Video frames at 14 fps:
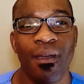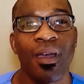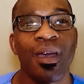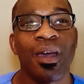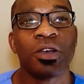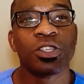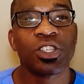
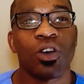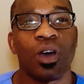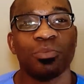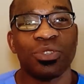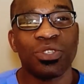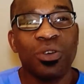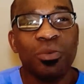So I'm
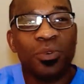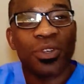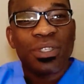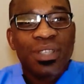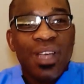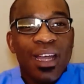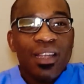super
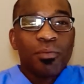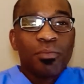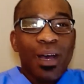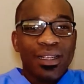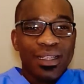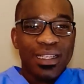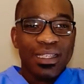excited about
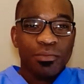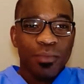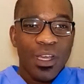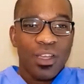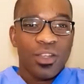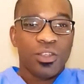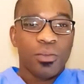this meeting
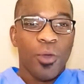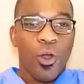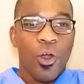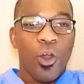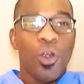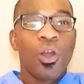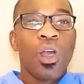tomorrow,
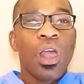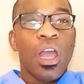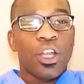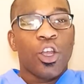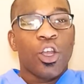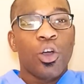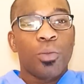and I
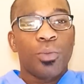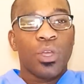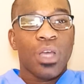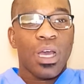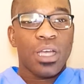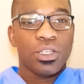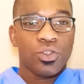hope you
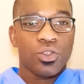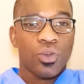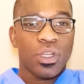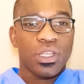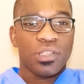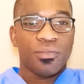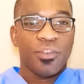guys enjoyed this
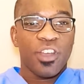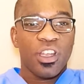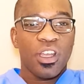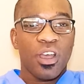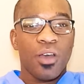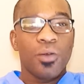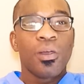
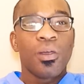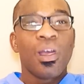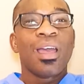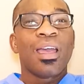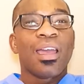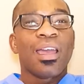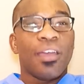video.
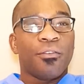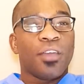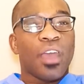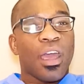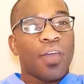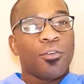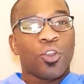If you
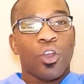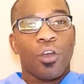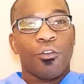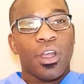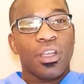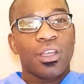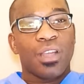haven't
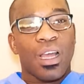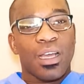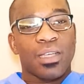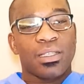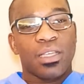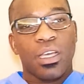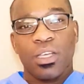already, like I
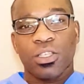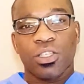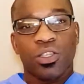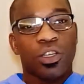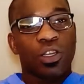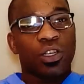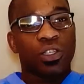said,
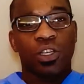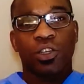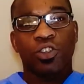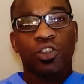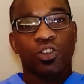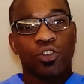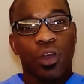consider
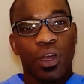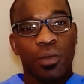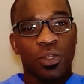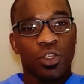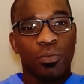subscribing to my